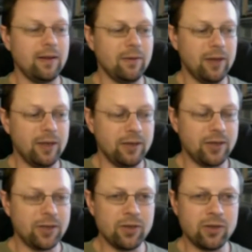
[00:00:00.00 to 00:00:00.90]
in
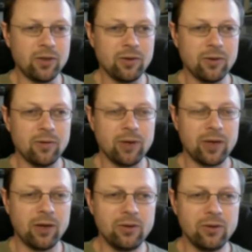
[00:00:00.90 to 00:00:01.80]
addition to
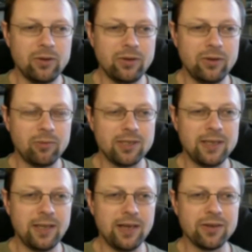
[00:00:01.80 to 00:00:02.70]
my own
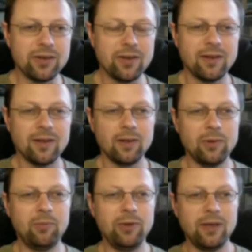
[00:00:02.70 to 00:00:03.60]
presentation, there
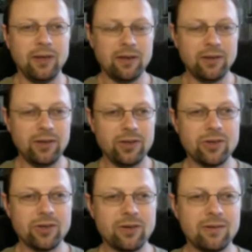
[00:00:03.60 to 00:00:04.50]
would be another
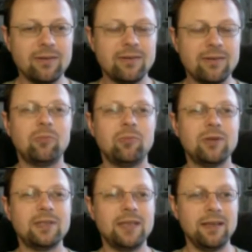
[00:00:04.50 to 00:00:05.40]
teacher
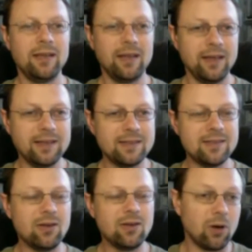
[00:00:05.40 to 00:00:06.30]
presenting
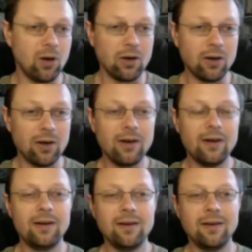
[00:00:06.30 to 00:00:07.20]
his or her
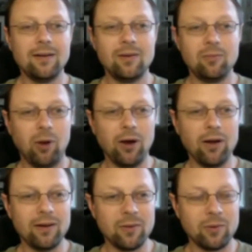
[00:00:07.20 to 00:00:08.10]

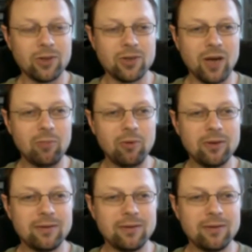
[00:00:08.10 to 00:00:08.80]
part of the workshop.